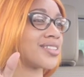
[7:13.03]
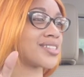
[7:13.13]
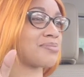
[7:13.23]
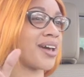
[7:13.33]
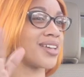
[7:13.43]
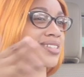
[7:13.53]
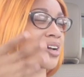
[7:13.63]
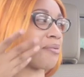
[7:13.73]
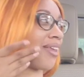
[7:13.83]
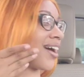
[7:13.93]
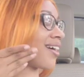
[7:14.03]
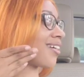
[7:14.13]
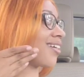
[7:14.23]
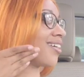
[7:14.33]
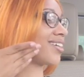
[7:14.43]
space and I'm like,
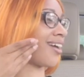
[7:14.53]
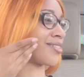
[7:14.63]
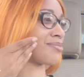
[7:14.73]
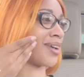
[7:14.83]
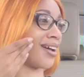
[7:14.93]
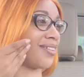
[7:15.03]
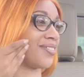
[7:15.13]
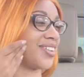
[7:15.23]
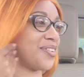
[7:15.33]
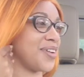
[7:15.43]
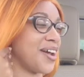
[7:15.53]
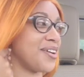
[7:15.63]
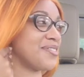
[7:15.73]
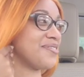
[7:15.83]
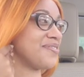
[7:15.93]
oh, yes, ma'am, no,
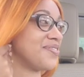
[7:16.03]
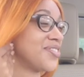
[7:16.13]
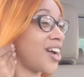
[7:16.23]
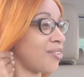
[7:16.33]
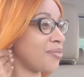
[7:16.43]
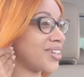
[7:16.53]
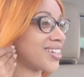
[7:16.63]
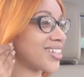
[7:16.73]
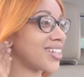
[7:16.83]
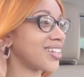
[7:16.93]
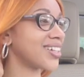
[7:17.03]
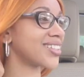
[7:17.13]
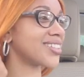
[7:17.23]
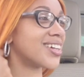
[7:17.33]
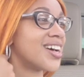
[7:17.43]
ma'am. Y'all want me to clean this?
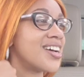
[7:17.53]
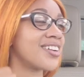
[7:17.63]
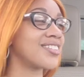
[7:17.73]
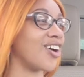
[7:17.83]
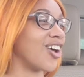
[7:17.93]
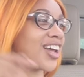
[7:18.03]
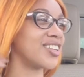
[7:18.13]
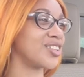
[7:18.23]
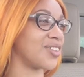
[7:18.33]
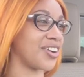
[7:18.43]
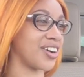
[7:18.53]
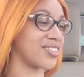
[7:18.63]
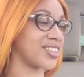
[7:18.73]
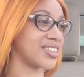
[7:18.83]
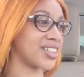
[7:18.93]
Because all I do on
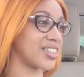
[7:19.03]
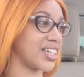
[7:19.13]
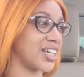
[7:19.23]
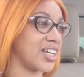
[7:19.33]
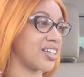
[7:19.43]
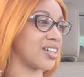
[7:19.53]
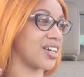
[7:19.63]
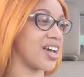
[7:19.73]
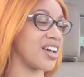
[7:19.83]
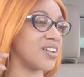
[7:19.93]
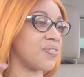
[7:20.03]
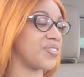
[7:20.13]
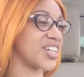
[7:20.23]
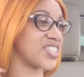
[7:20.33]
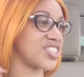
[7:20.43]
earth is clean and
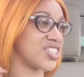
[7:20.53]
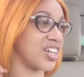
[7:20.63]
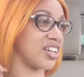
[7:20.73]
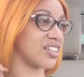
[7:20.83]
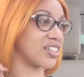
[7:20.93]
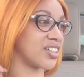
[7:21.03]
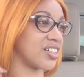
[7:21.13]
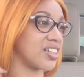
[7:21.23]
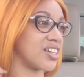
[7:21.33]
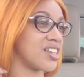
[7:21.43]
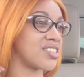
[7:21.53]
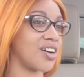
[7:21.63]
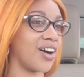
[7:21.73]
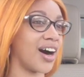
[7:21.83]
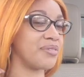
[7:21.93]
fix shit.
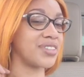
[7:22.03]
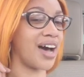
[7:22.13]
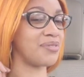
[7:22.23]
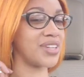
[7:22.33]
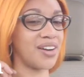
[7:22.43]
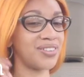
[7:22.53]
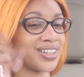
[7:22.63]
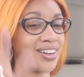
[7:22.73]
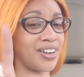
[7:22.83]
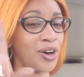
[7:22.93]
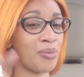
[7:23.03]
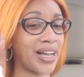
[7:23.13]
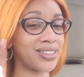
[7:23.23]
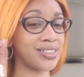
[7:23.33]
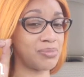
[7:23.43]
So I'm I'm definitely gonna go
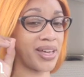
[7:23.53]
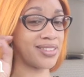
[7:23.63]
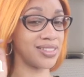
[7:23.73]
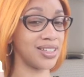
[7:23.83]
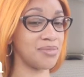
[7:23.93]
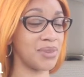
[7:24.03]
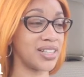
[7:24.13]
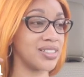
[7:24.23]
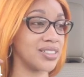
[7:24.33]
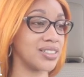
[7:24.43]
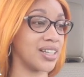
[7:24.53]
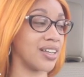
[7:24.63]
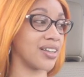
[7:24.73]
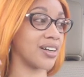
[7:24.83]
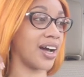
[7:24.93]
back to space and get my shit
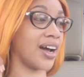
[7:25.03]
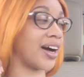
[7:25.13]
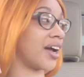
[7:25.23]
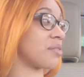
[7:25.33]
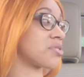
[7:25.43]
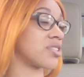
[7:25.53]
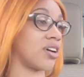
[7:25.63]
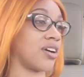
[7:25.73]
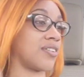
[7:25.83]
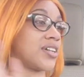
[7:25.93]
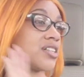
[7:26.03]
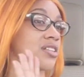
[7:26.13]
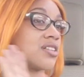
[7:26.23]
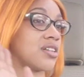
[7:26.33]
together. Like I am sorry.